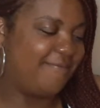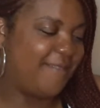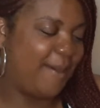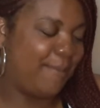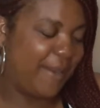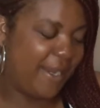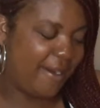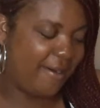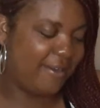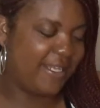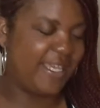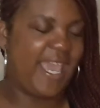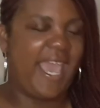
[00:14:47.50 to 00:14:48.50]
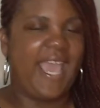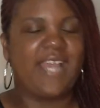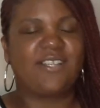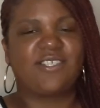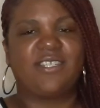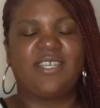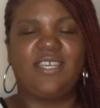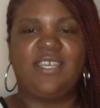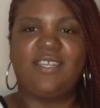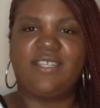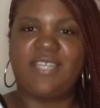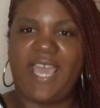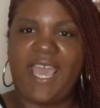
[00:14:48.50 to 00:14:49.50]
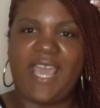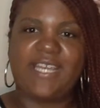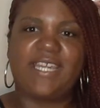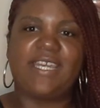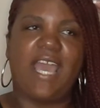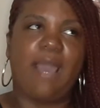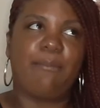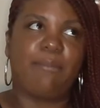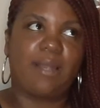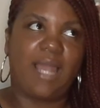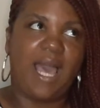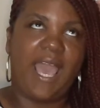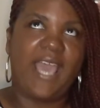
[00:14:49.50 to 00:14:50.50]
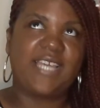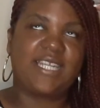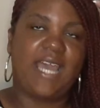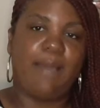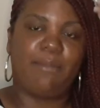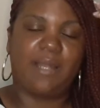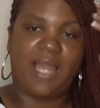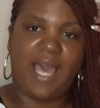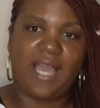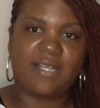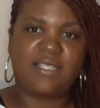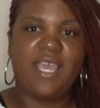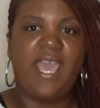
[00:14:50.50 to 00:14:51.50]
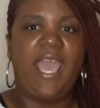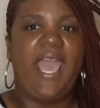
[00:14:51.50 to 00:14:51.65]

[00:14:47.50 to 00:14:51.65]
apparently Ashley dad has not blocked